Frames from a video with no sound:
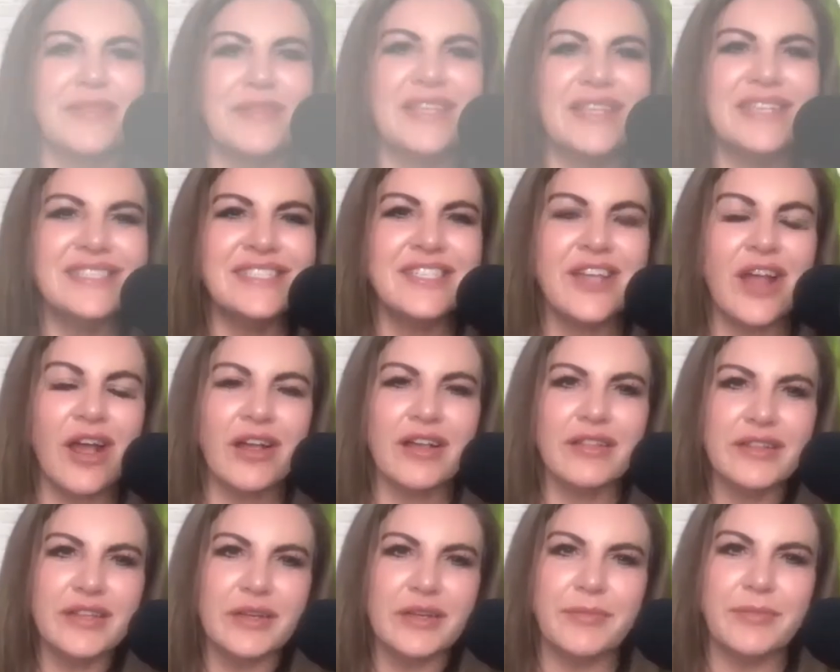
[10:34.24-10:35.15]
Let's talk
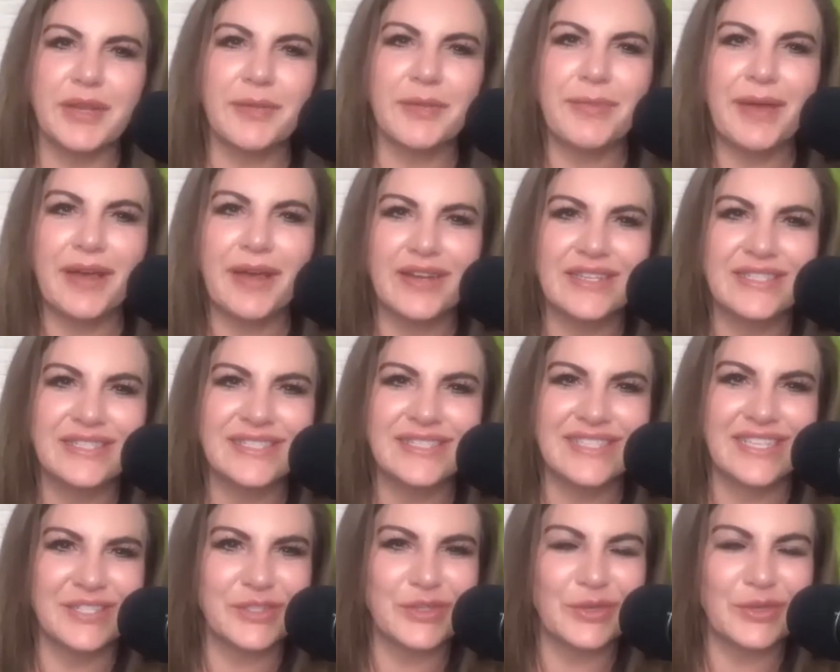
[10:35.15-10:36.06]
a little bit about
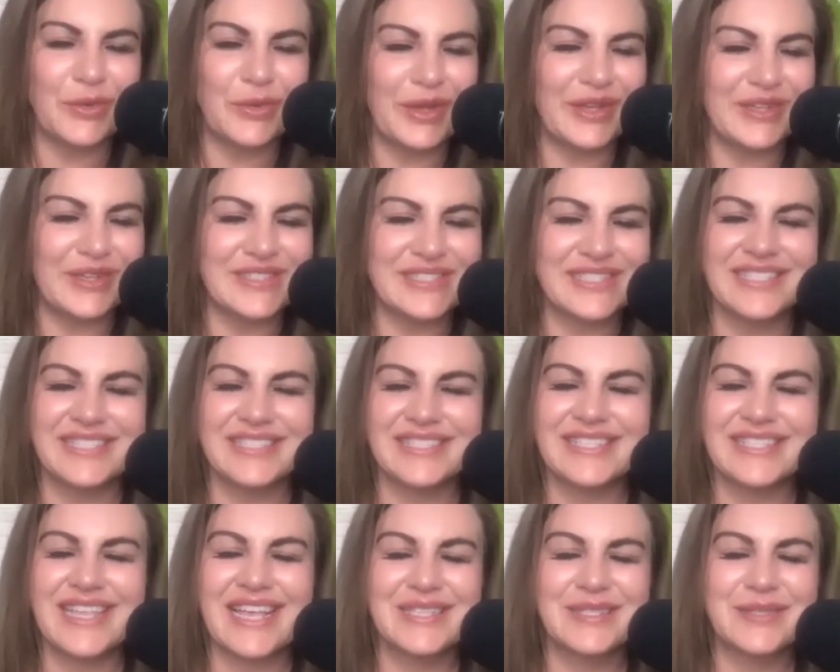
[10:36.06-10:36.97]
essential oils,
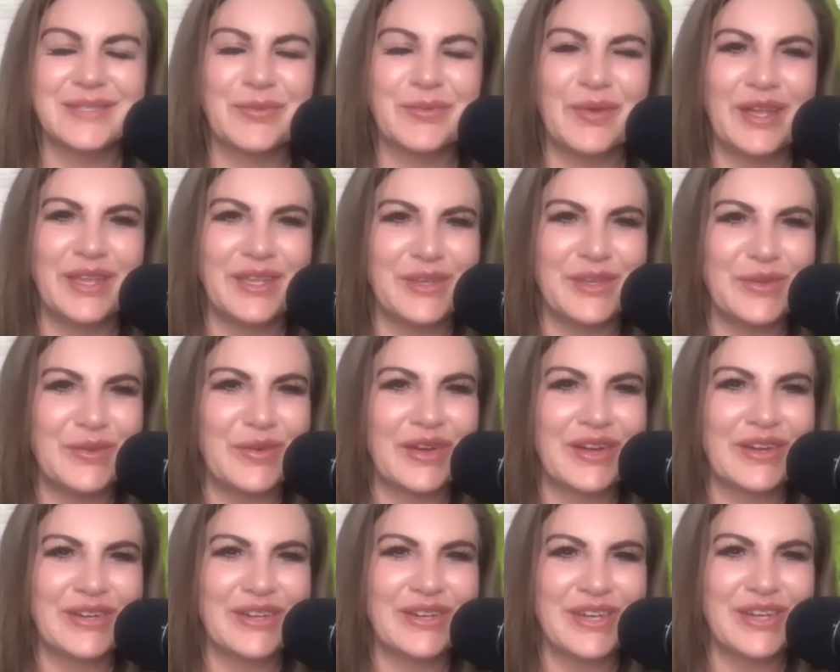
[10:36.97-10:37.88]
since that's what you
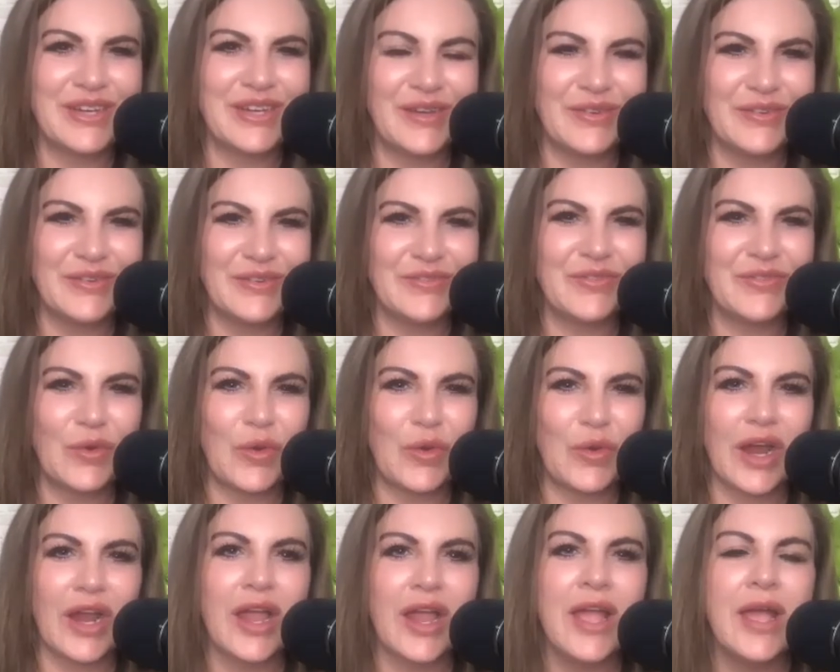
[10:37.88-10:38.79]
are known
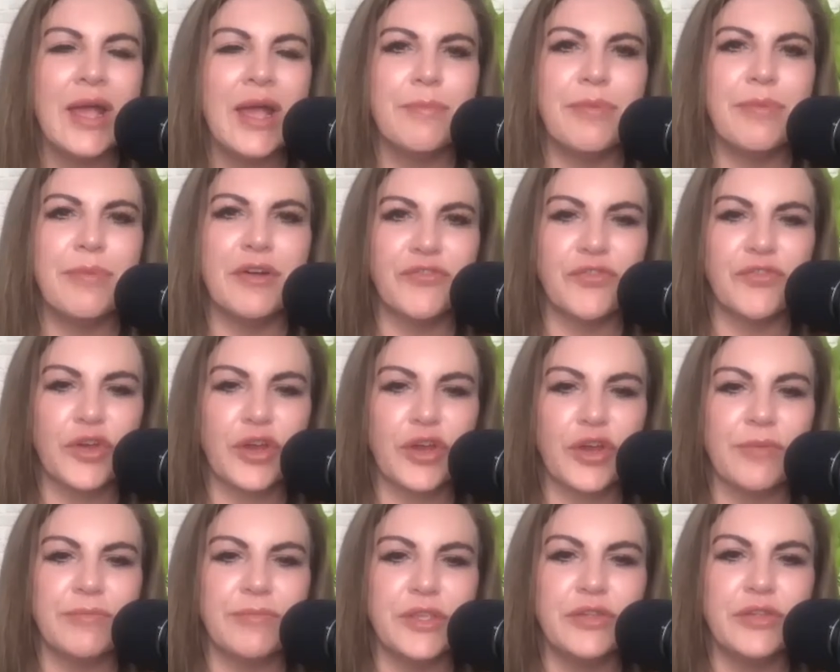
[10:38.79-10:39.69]
for, but for
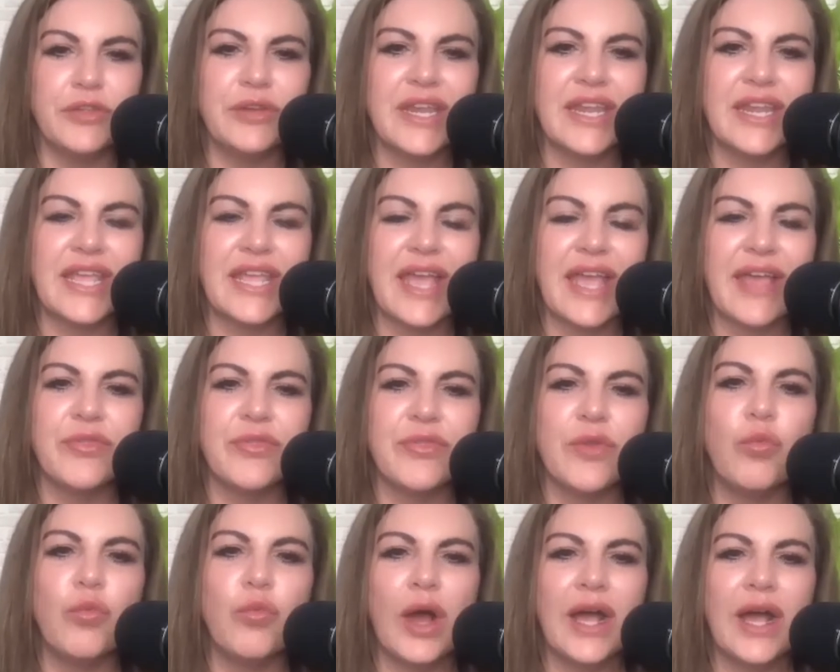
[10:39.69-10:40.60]
immunity and
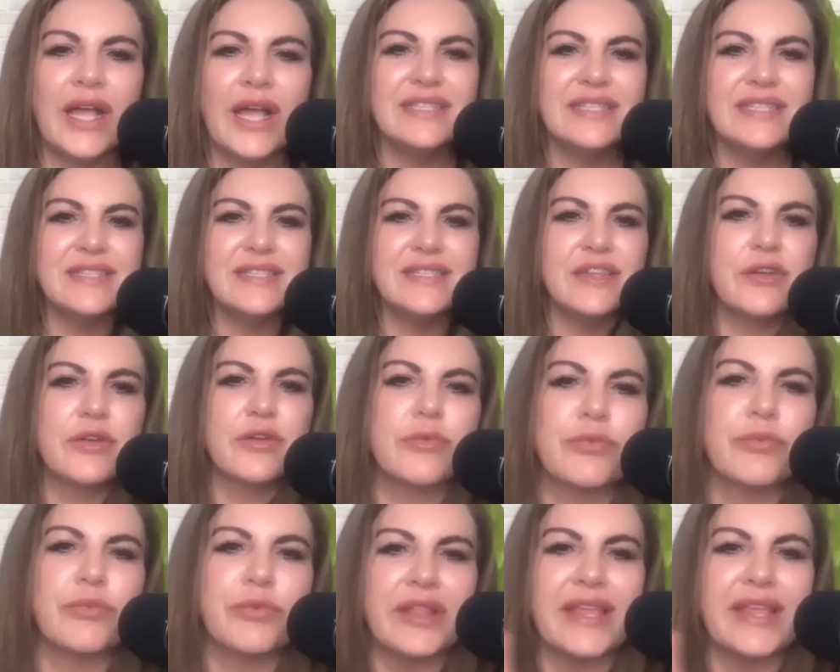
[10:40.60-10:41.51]
the ones that are
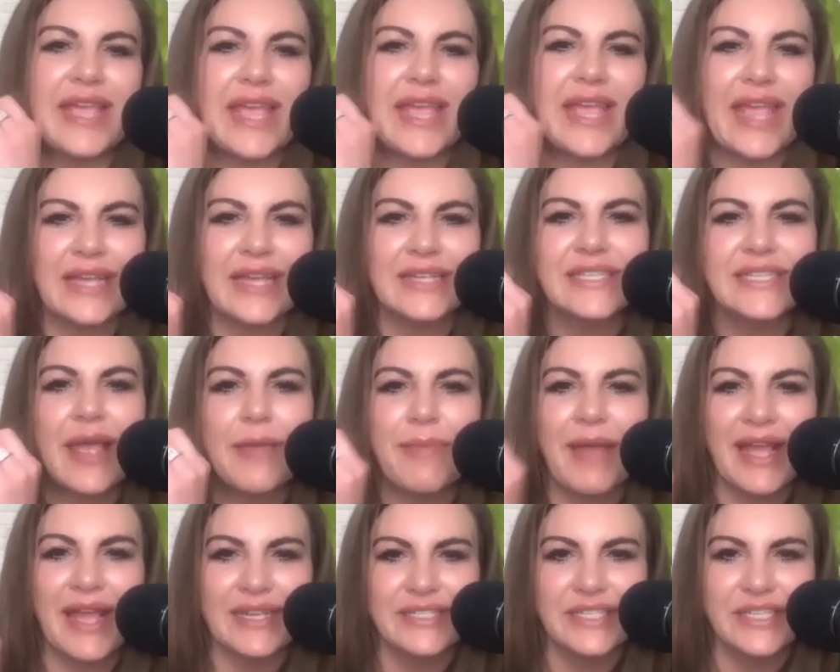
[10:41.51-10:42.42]
really
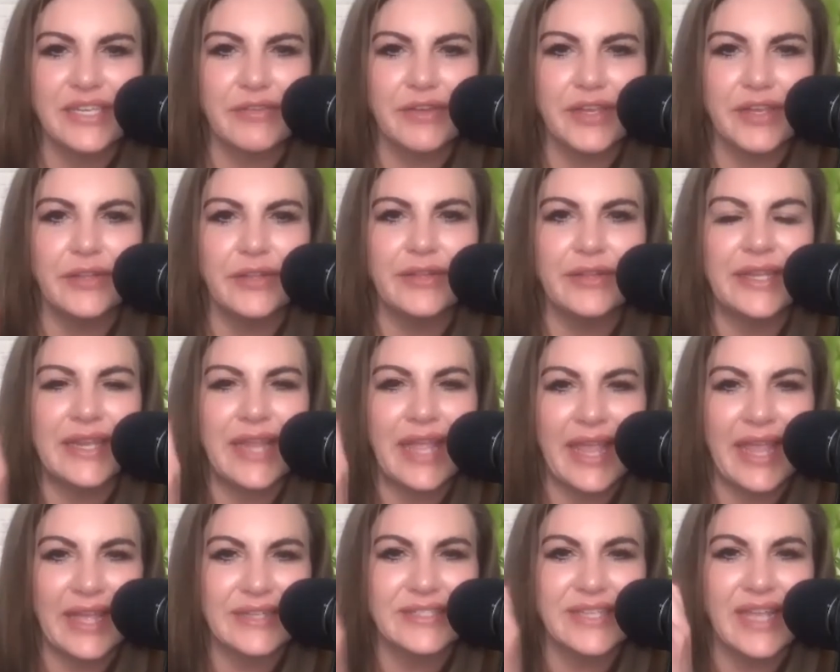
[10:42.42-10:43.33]
antibacterial and
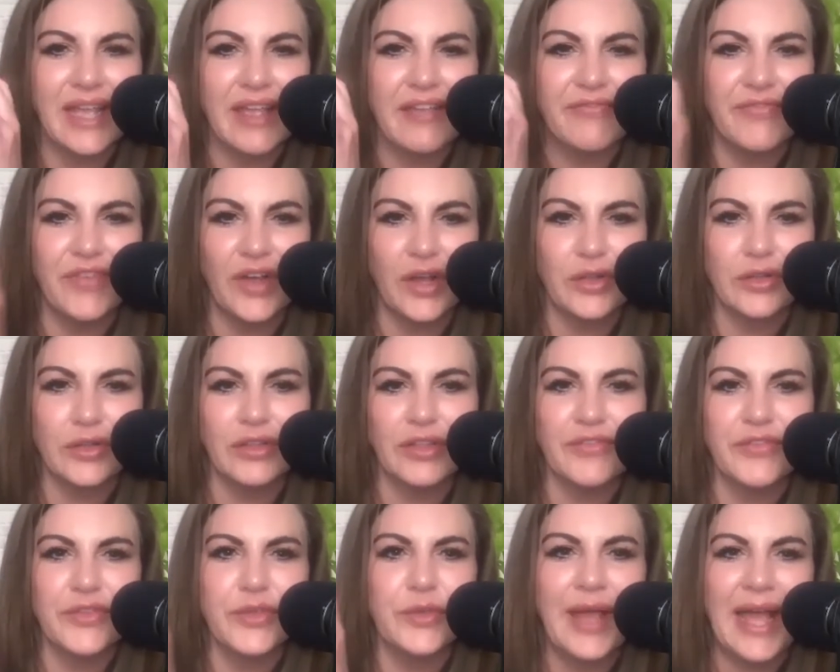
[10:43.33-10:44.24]
antifungal.
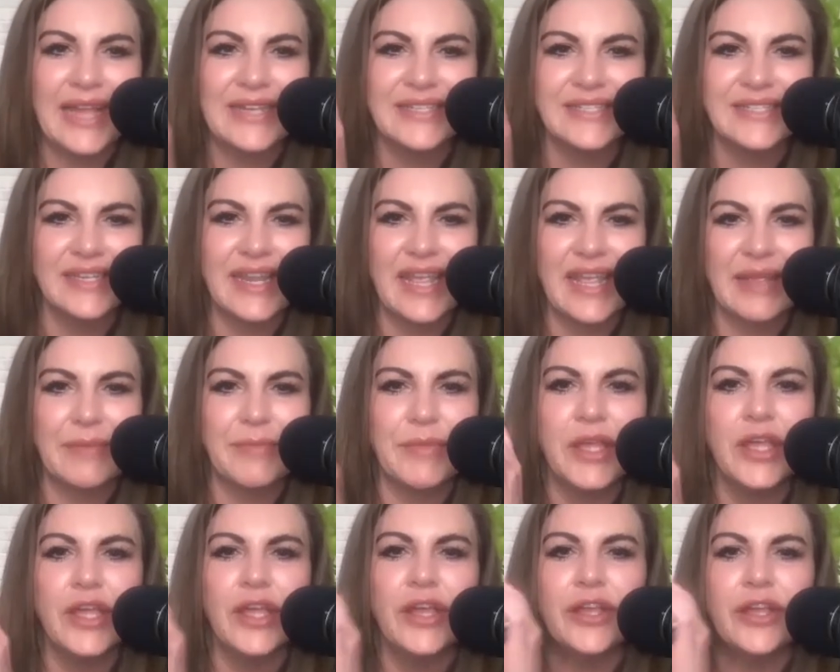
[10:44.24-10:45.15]
If you had to name
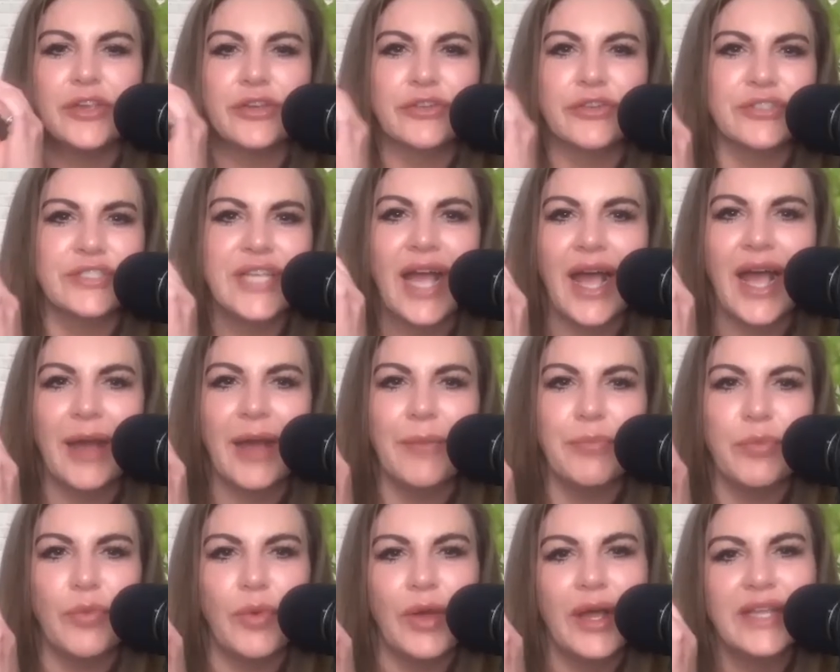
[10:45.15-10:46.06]
your
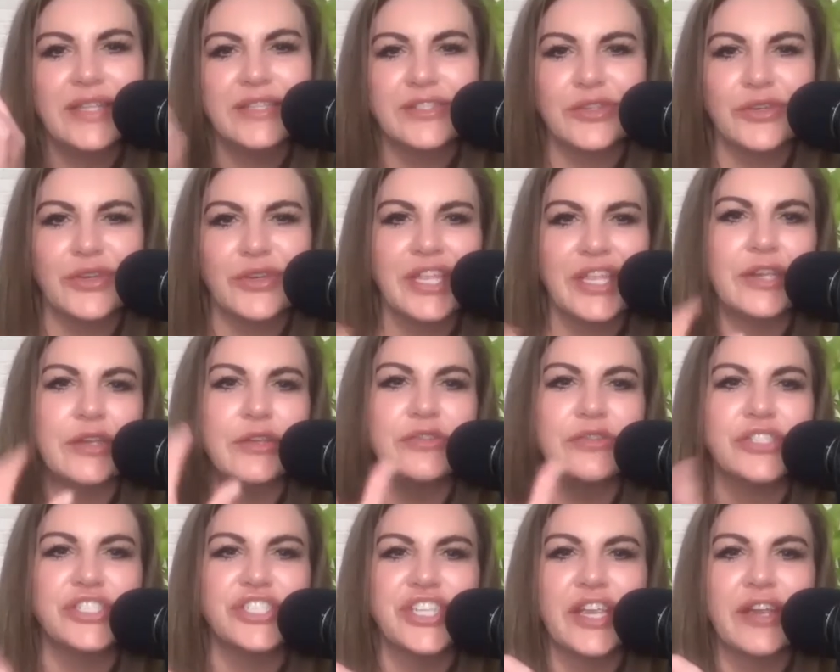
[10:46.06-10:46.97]
top ones, or can
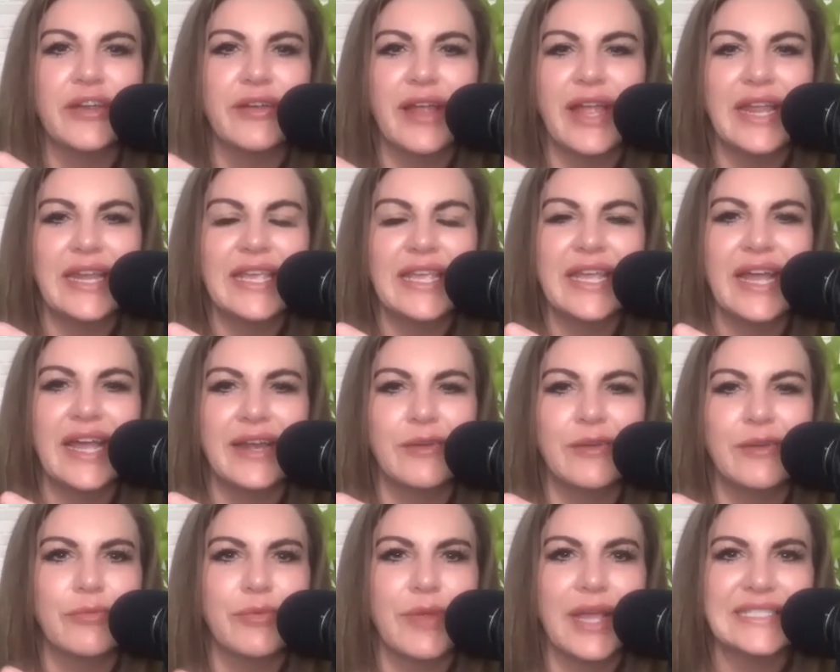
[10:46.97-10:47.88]
you share any
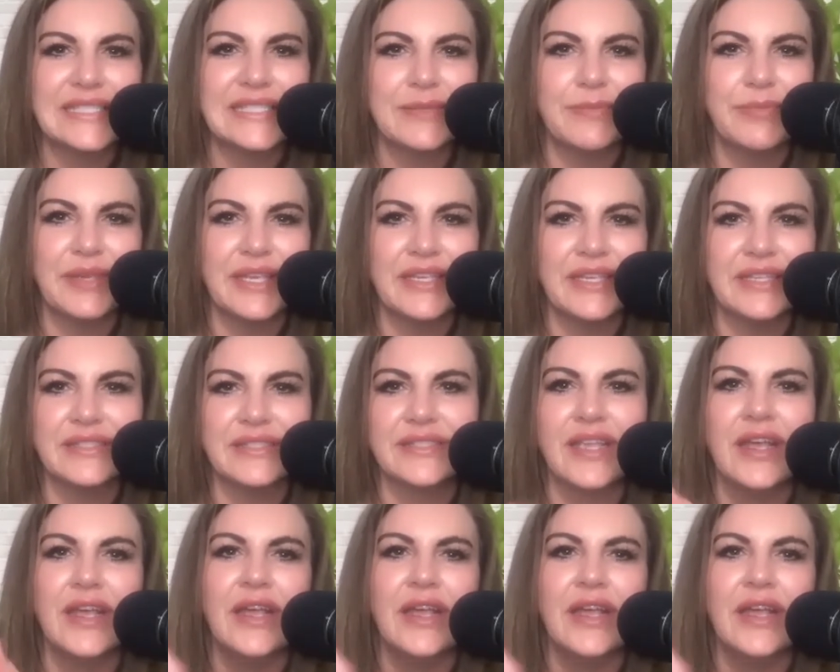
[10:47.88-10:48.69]
kind of recipes